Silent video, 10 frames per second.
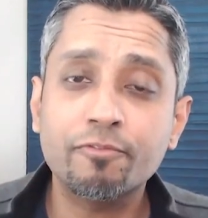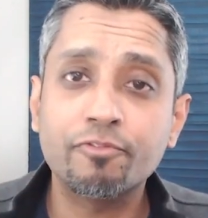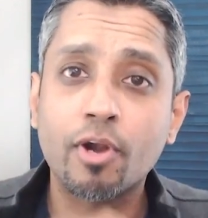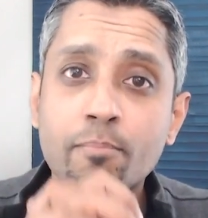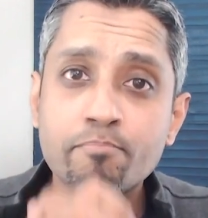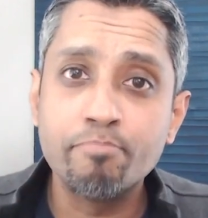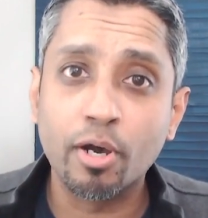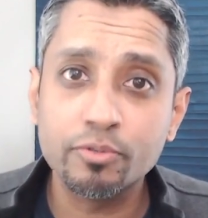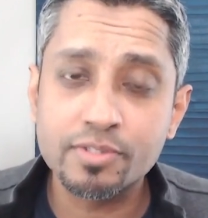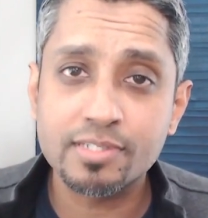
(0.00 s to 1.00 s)
from
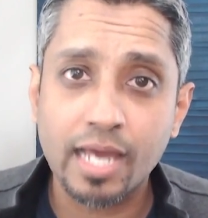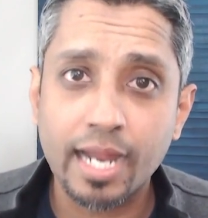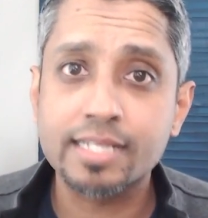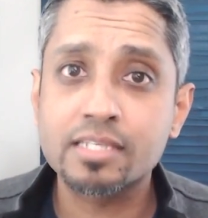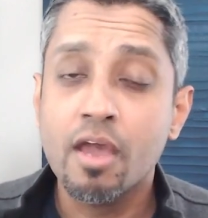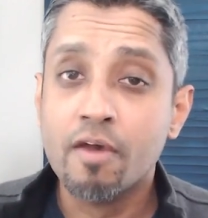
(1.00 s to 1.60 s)
both sides.